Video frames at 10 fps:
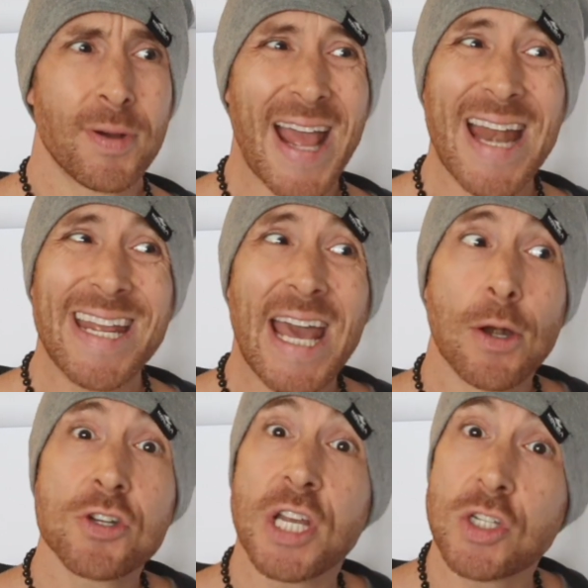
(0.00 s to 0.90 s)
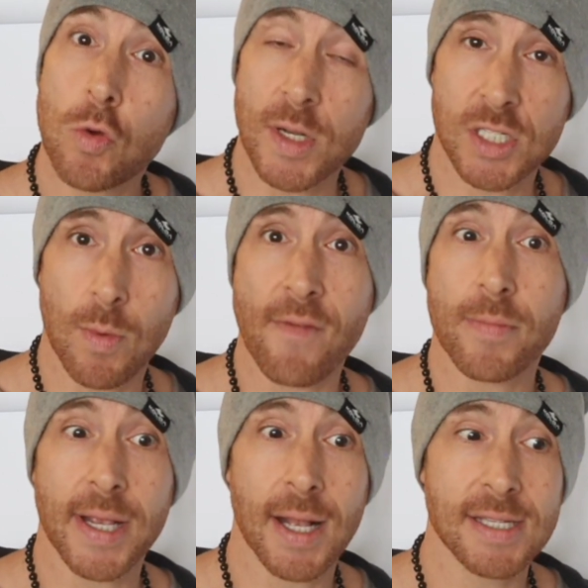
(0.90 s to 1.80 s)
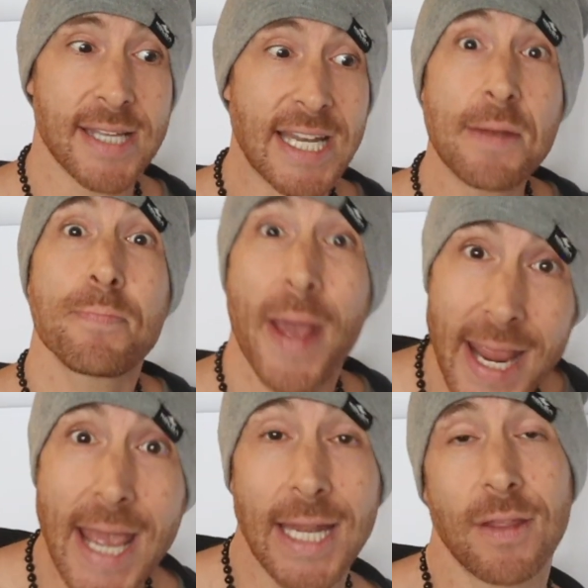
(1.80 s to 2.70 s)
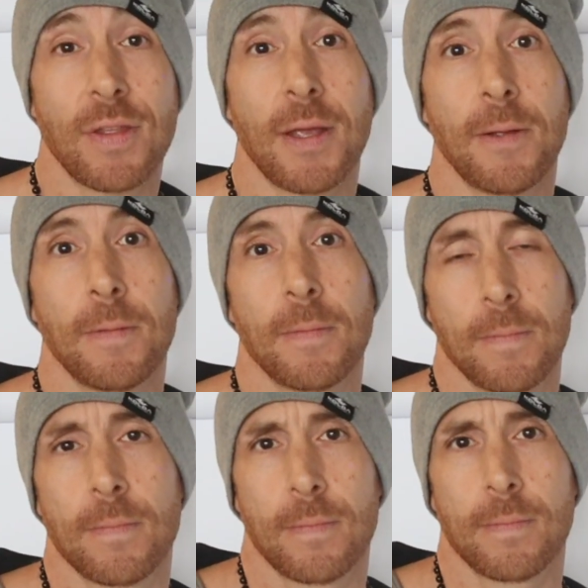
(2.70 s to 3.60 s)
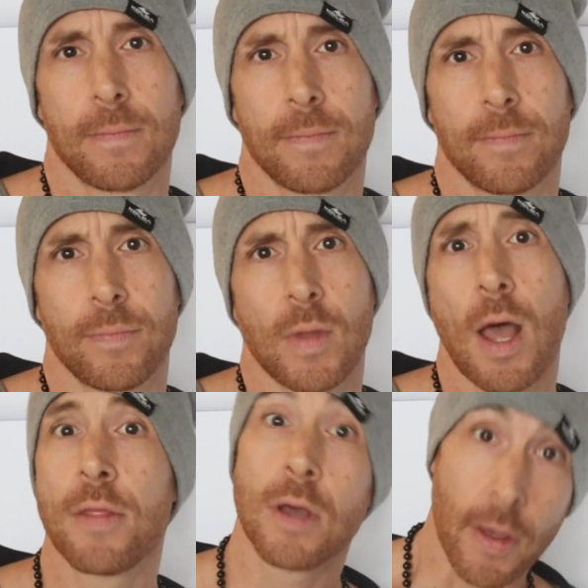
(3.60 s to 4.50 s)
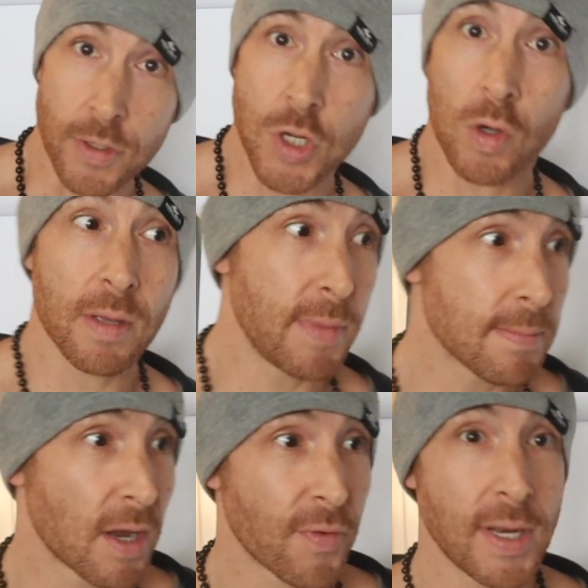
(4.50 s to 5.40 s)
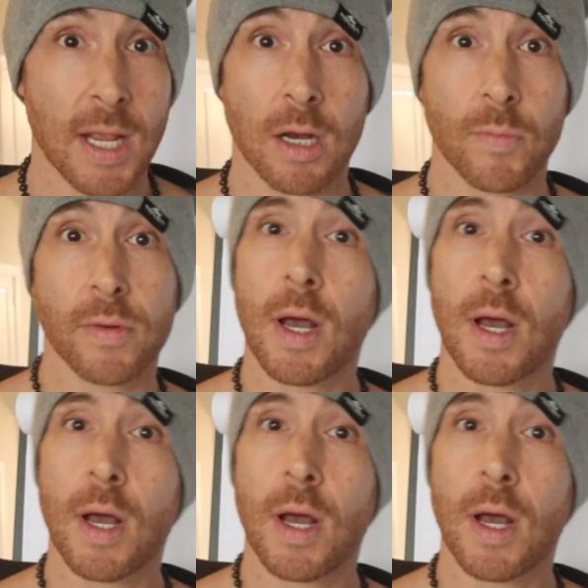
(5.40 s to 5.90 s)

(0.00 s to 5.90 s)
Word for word: put any energy into it whatsoever because they didn't pay anything. On the other token, me and my friend Aaron, we would